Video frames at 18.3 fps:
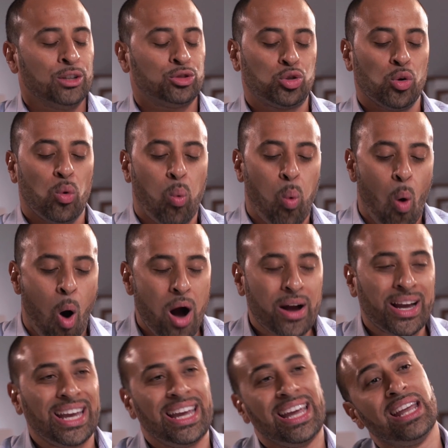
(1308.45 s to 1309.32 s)
To
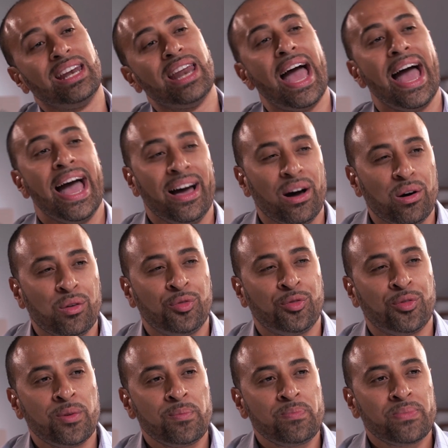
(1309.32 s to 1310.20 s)
walk in
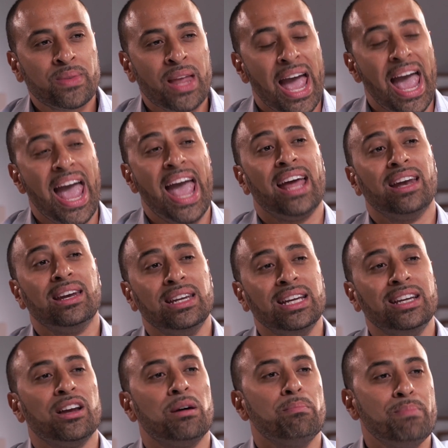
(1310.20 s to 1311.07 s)
health and
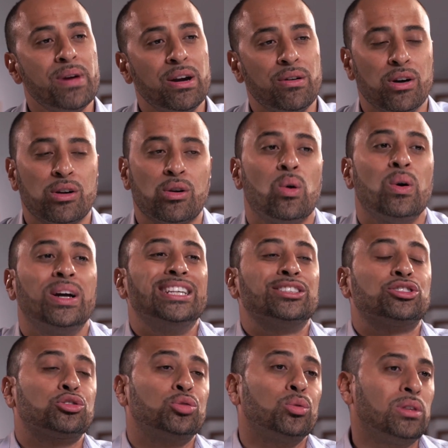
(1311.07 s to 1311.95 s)
need a miracle
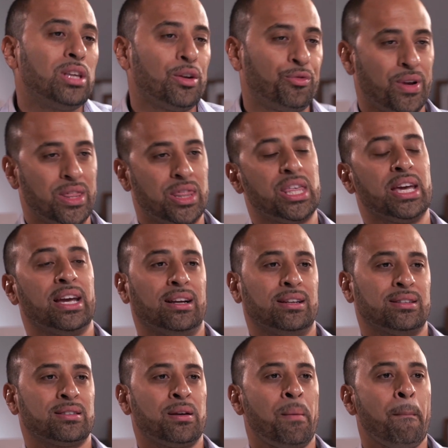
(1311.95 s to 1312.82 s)
is two different
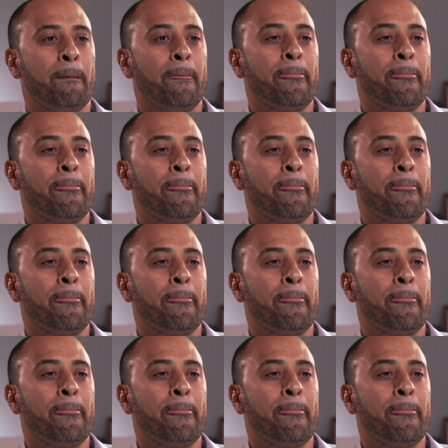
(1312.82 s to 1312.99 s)
things.